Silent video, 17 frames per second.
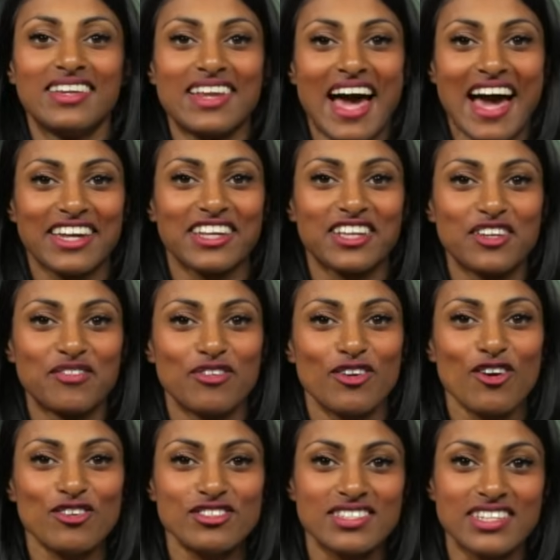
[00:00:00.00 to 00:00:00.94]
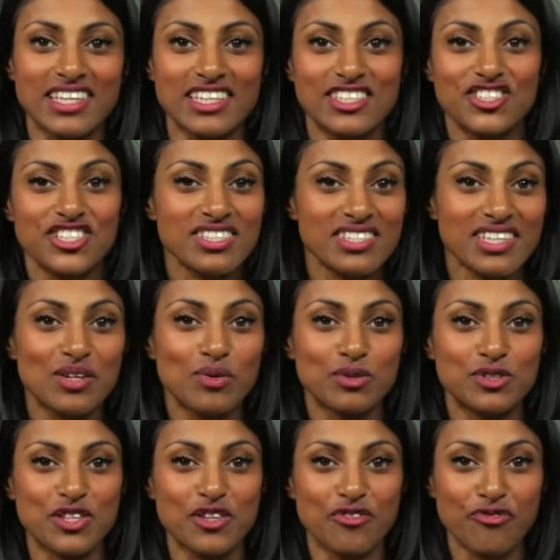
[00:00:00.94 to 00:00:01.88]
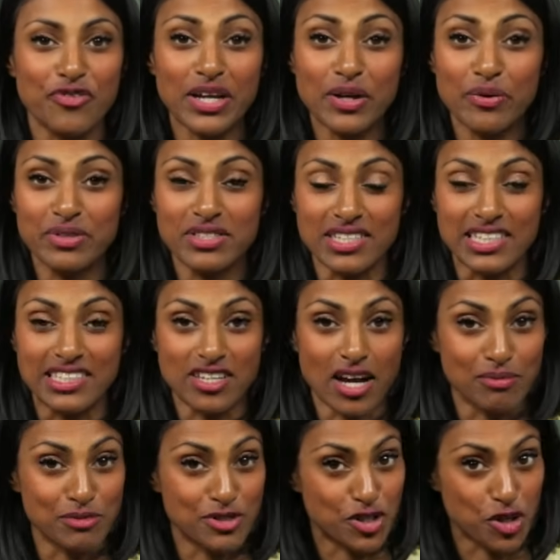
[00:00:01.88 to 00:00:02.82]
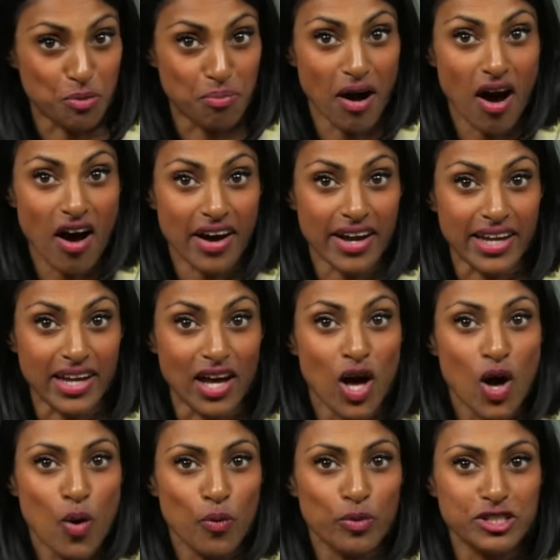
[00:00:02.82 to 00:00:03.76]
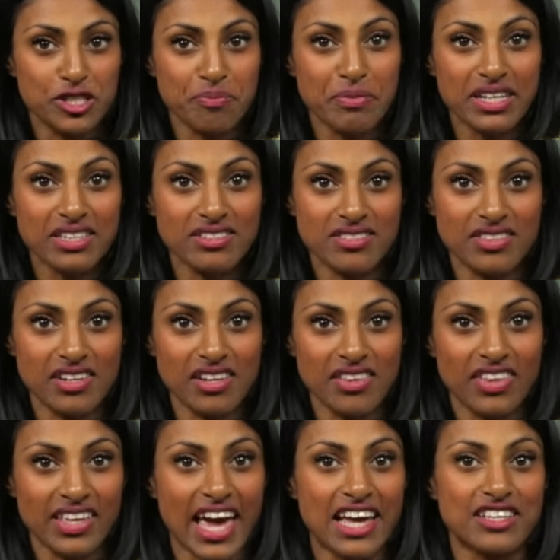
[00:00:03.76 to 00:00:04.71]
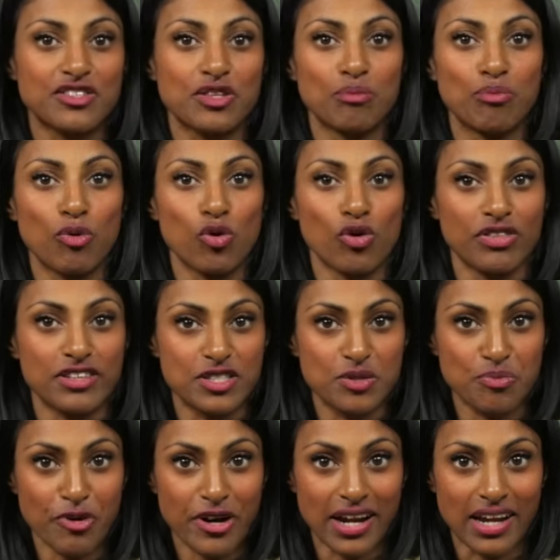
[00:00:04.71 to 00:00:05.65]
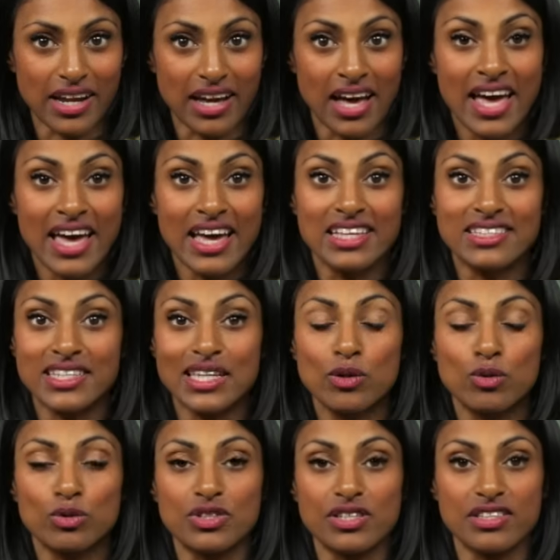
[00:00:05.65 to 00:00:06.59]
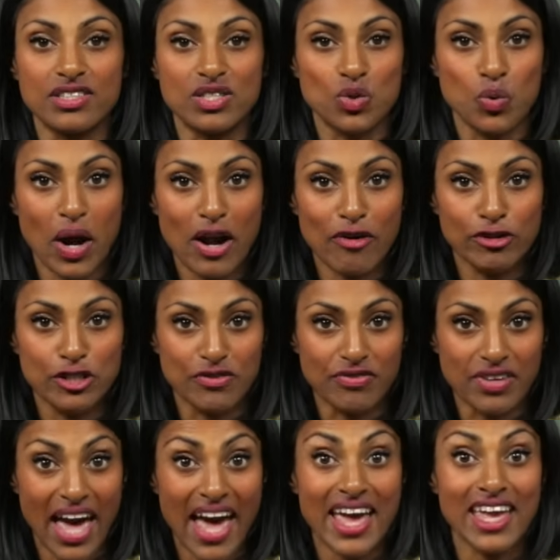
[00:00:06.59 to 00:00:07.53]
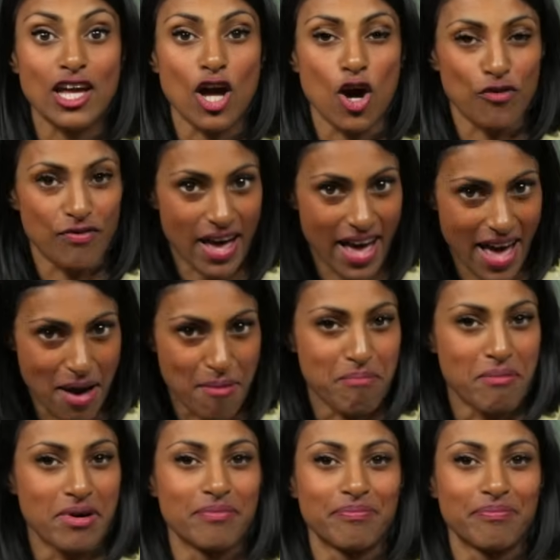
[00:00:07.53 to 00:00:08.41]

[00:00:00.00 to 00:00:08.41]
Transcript: And angular velocity is just equal to the frequency times 2 pi, which means that in the case of the ball on the spring, it's equal to the square root of k over m.